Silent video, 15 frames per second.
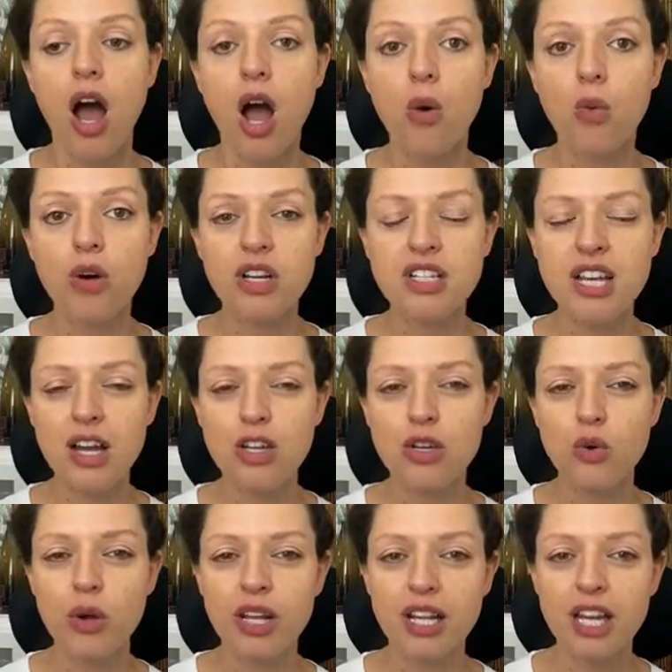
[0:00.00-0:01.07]
I want to tell
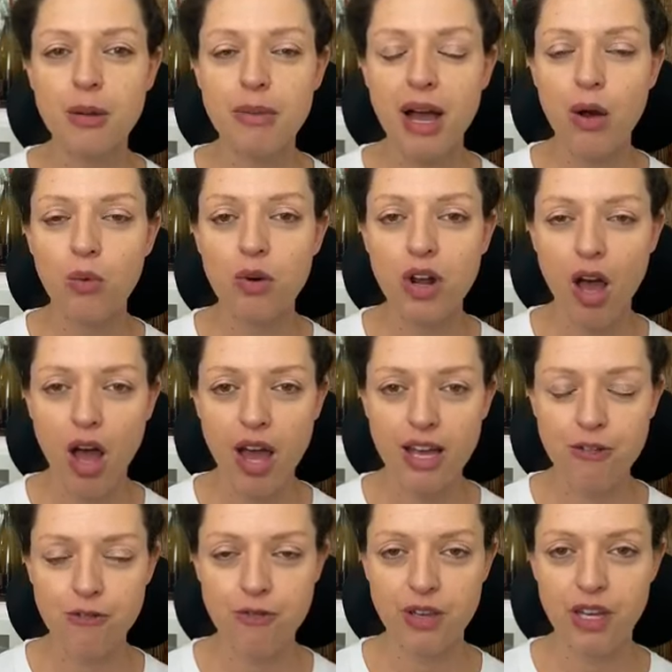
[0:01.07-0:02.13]
you quickly about what I
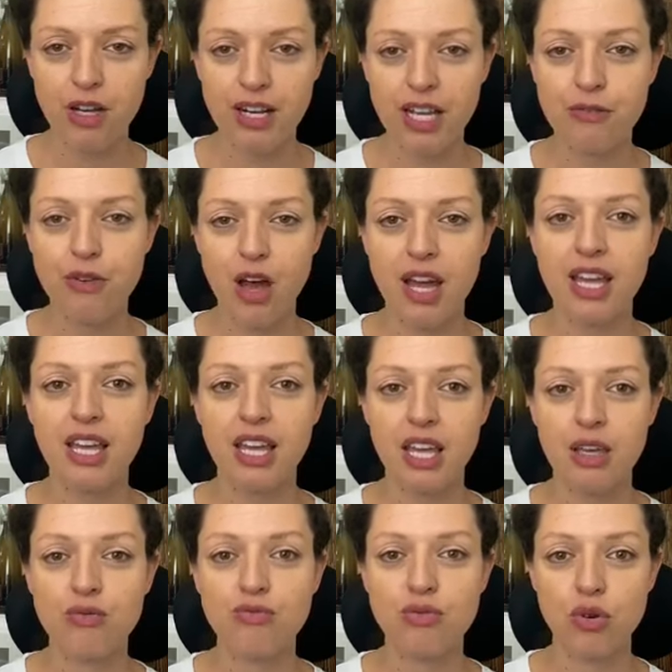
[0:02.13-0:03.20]
feel if I
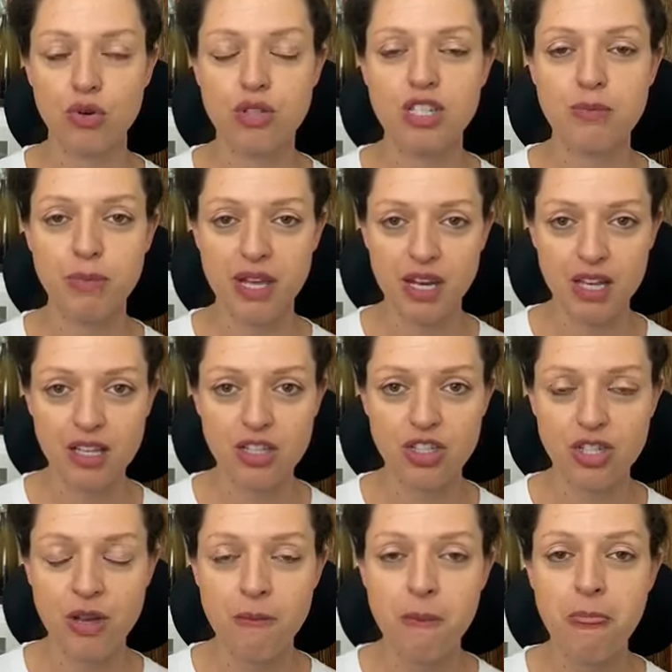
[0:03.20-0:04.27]
eat raw
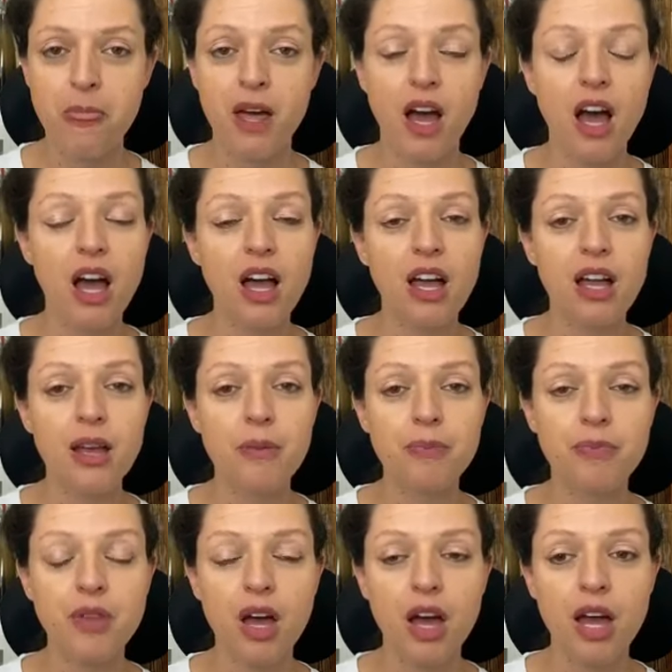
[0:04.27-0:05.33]
spinach. I'm
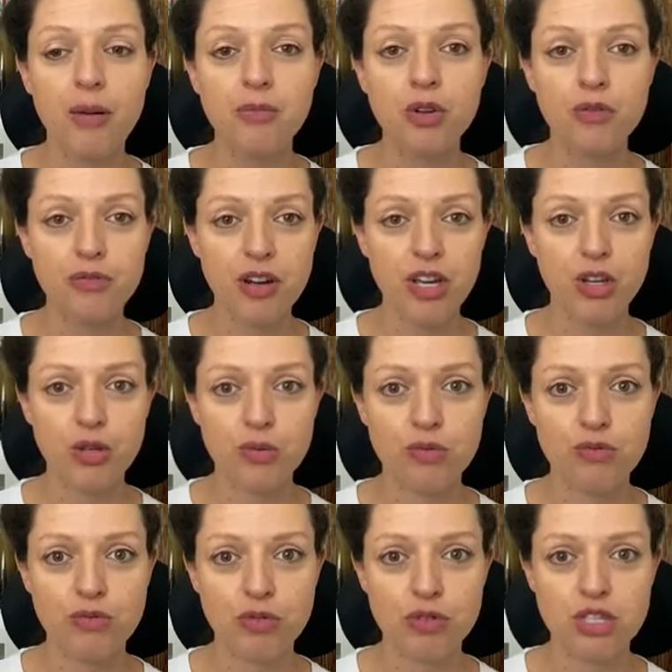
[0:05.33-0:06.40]
not very good
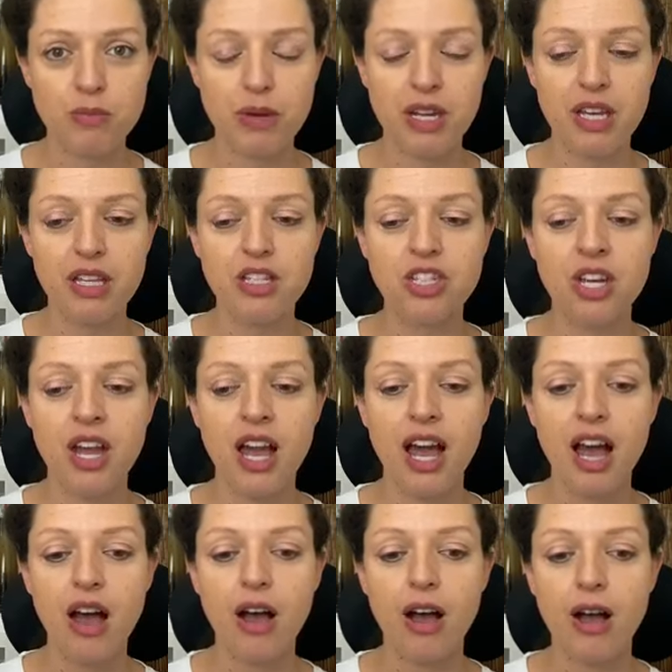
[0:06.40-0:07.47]
with raw spinach,
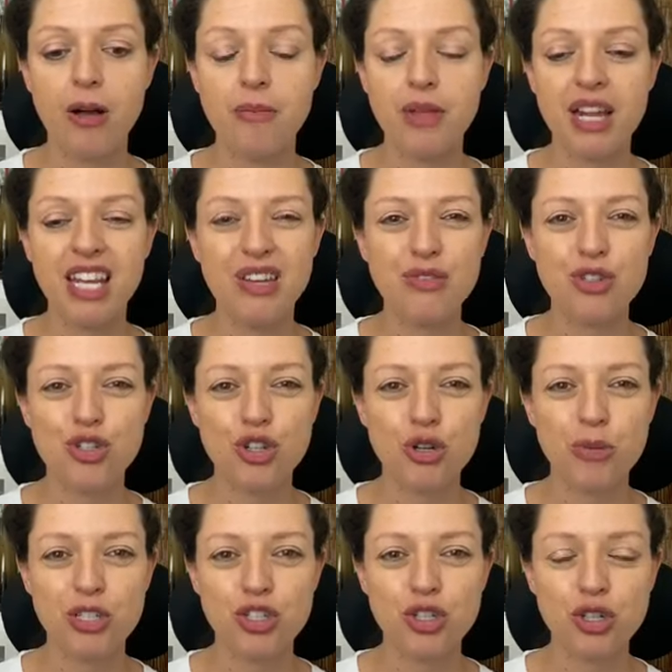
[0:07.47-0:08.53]
and even too
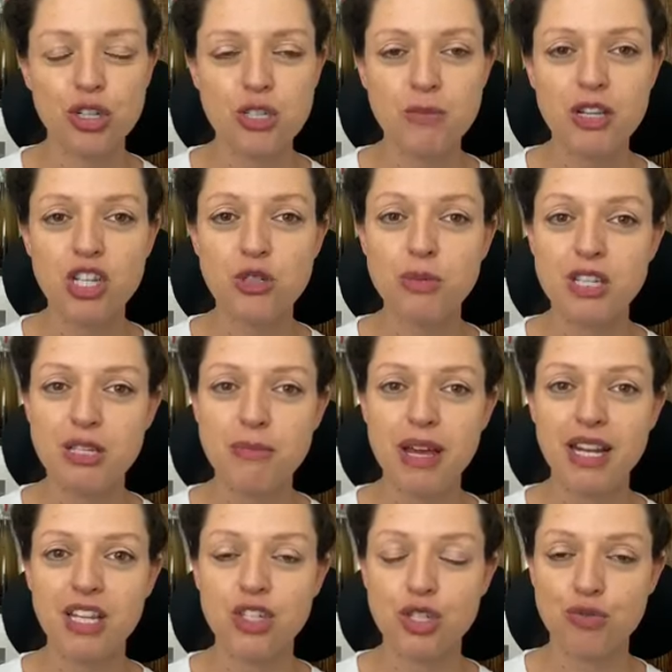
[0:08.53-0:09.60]
much cooked spinach, but it's
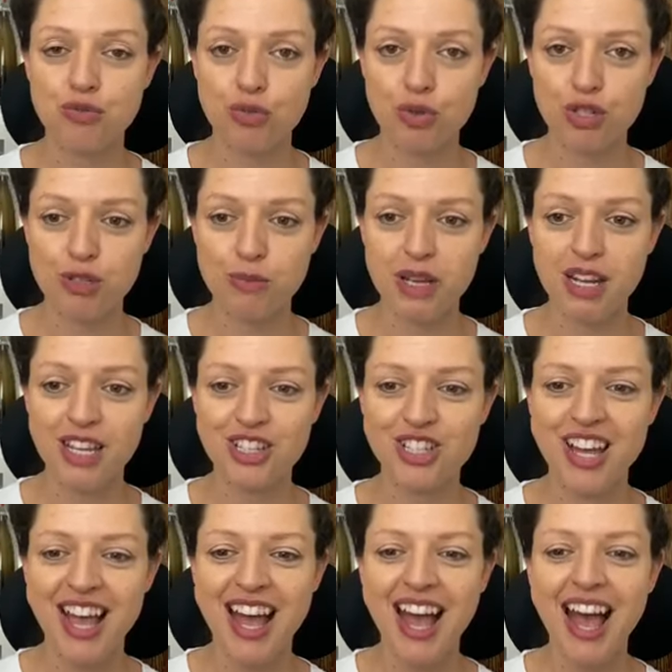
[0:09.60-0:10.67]
mainly just raw spinach.
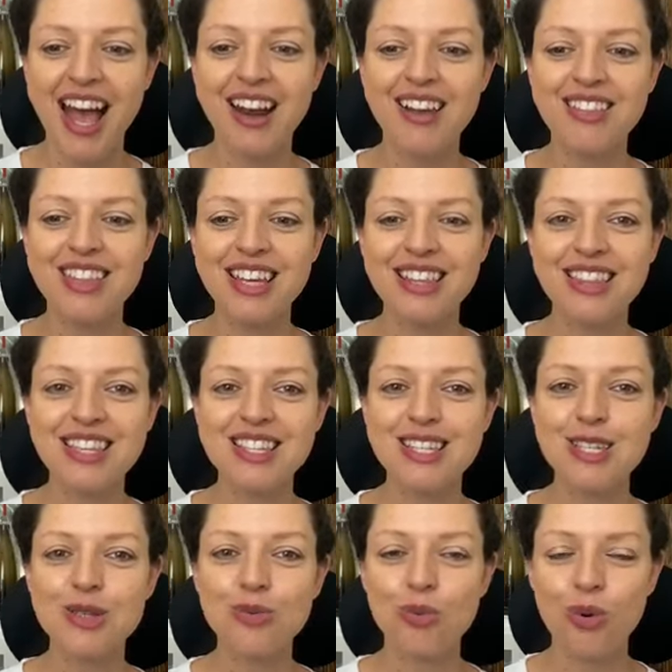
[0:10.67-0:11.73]
And I think this
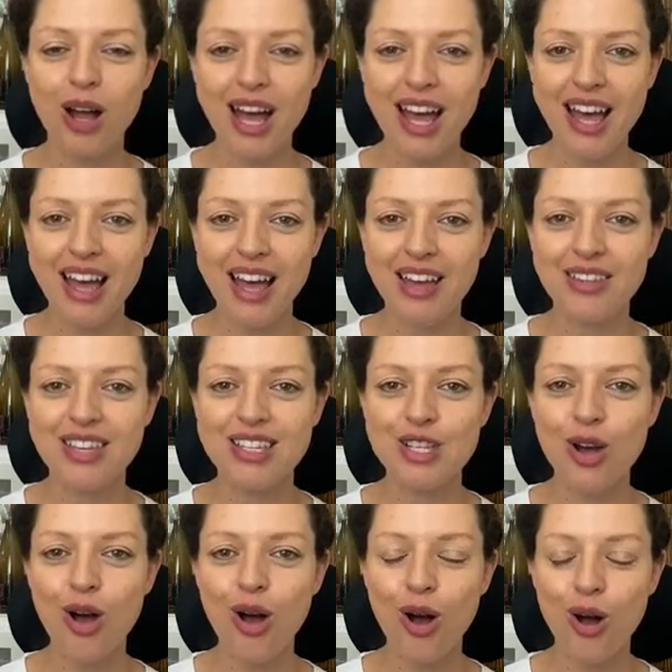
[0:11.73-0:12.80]
is where this
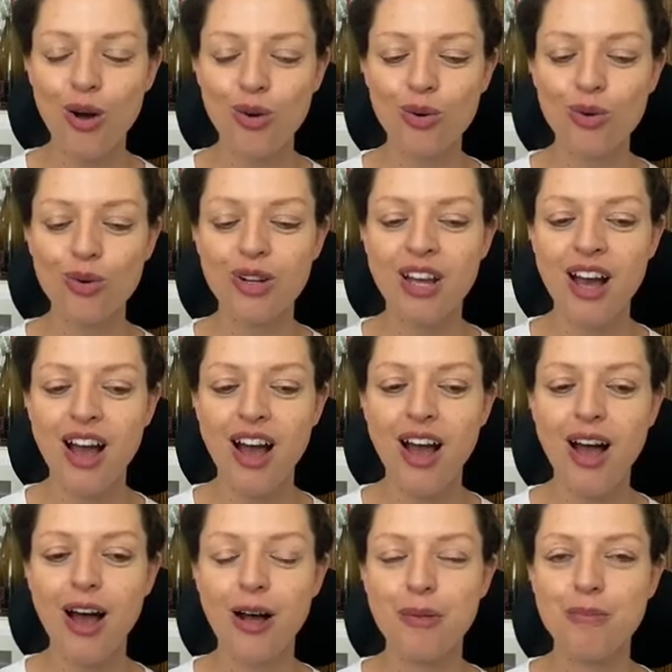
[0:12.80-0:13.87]
whole
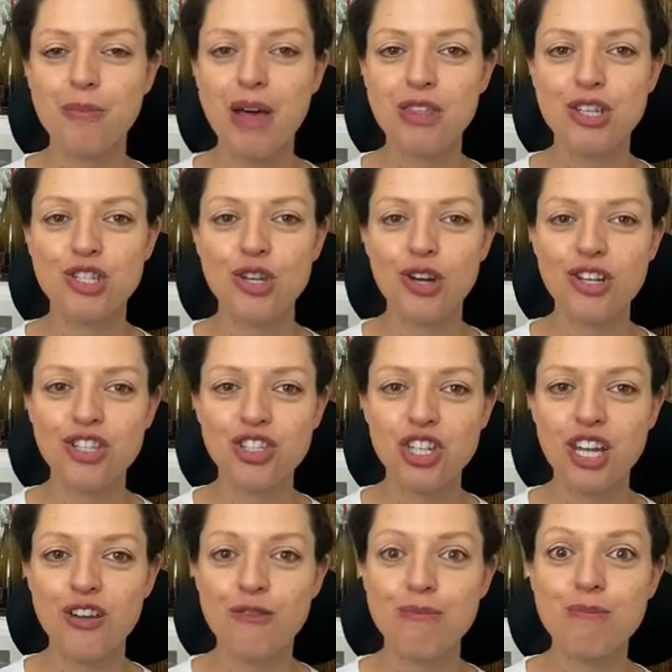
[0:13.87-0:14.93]

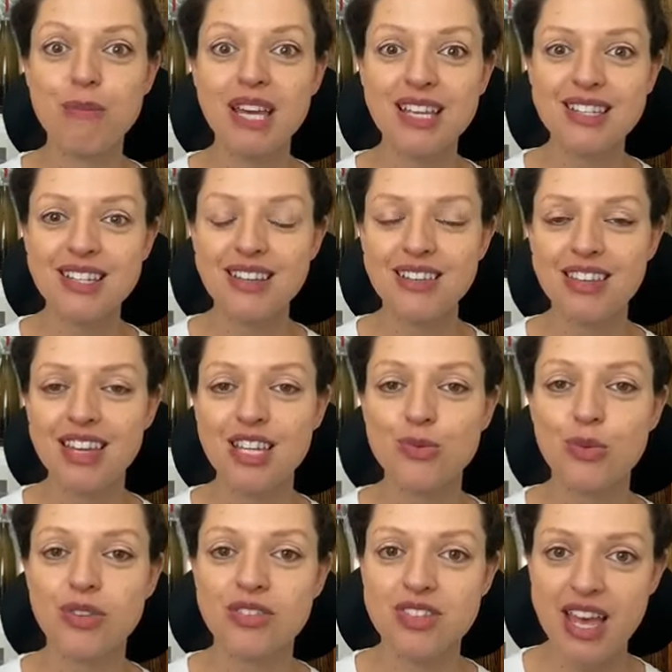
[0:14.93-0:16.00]
methodology of mixing things
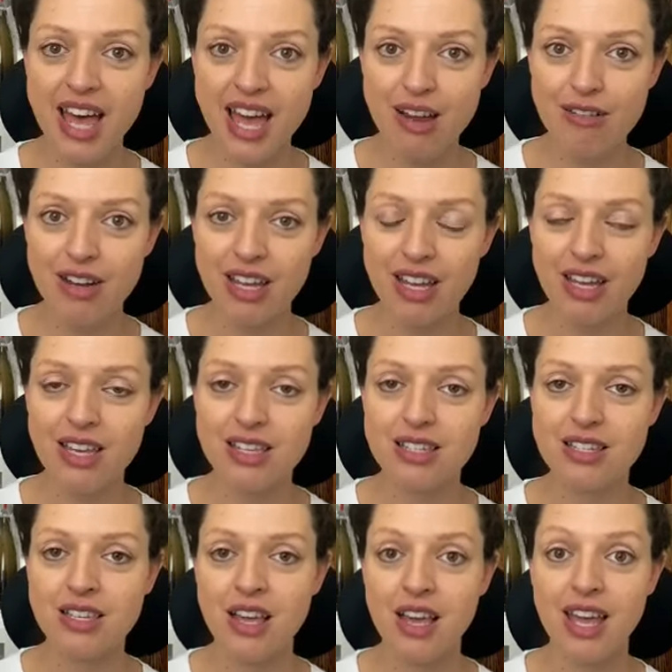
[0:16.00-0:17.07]
with dairy
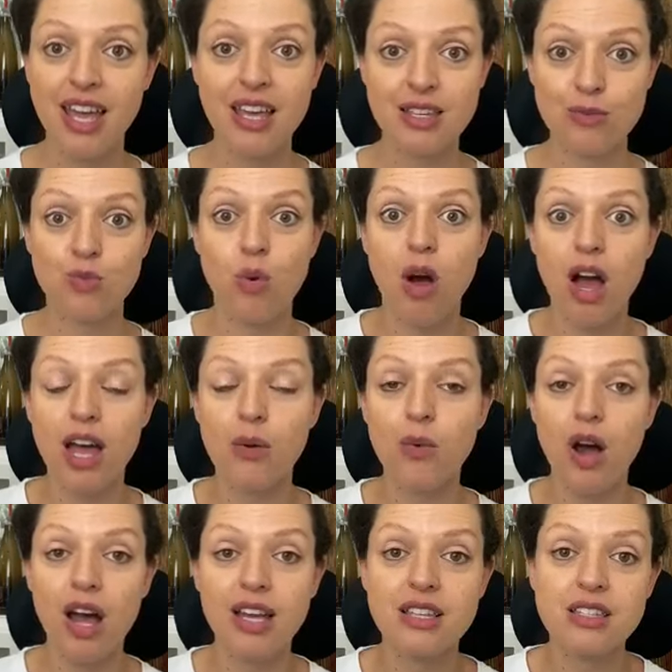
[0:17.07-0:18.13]
is why
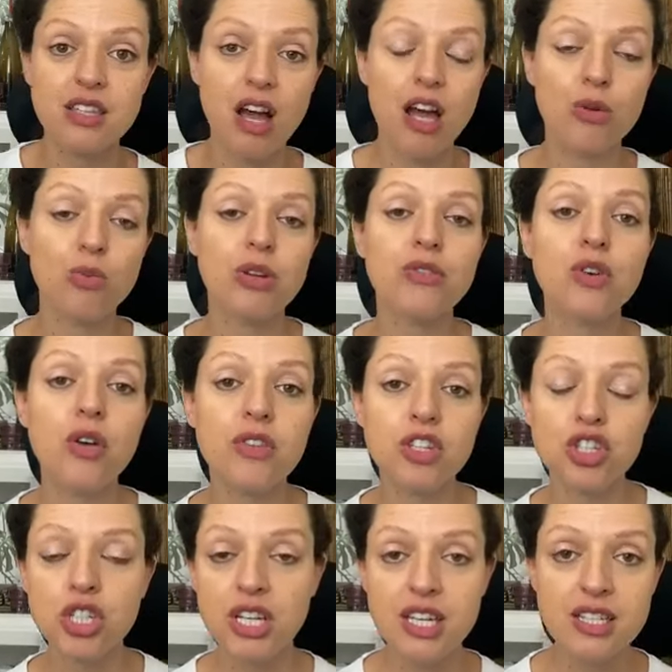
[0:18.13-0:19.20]
it's done. We've got the
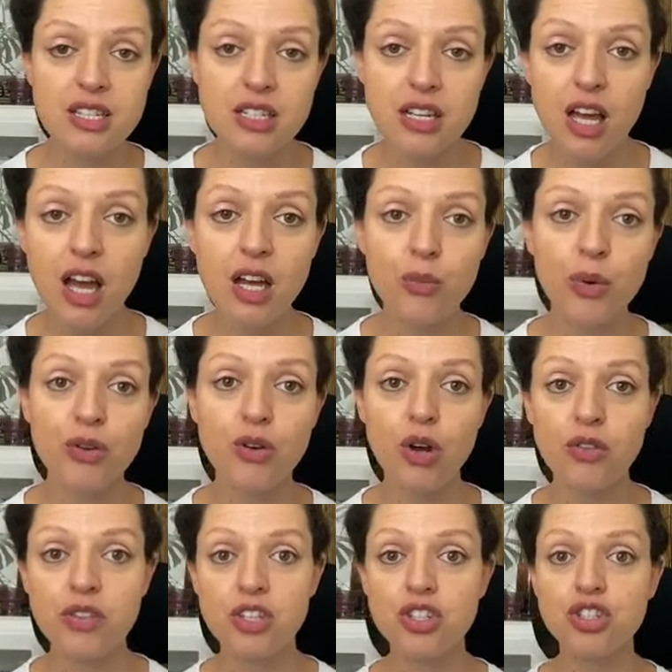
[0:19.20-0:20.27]
cheese and we've
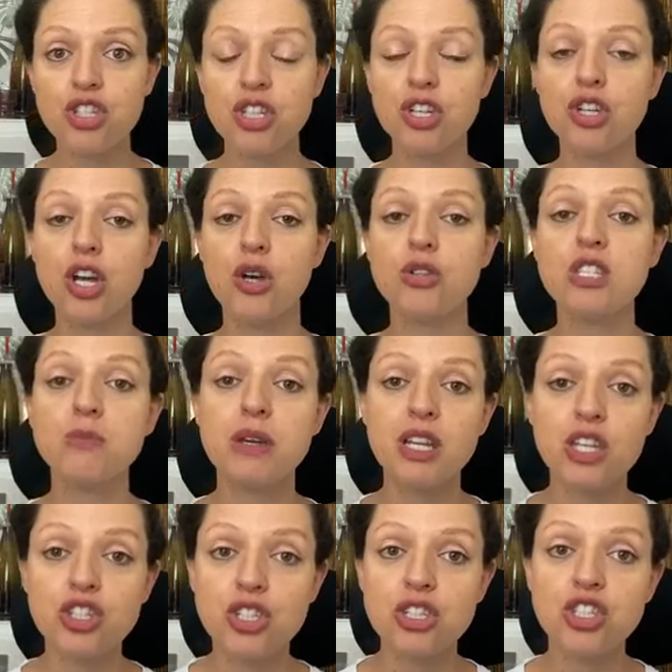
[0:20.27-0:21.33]
got the
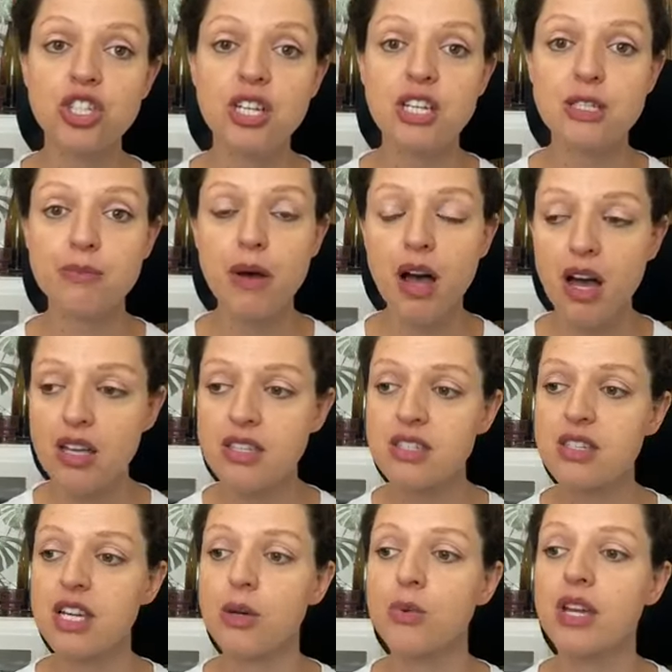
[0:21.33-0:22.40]
spinach and cheese pasty.